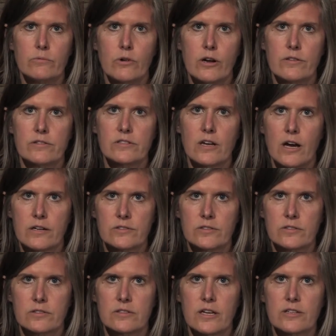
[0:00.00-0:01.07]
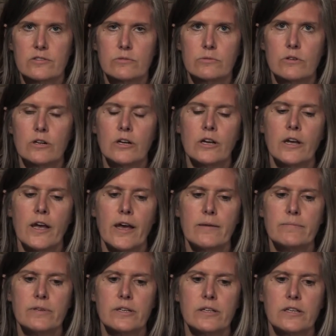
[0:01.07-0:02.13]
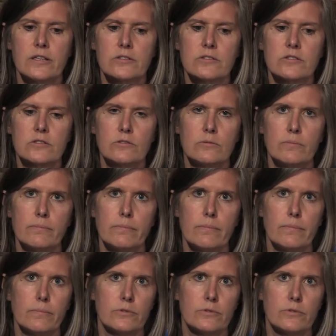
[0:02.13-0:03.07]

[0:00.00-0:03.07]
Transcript: and where the toxic sites were and begin to,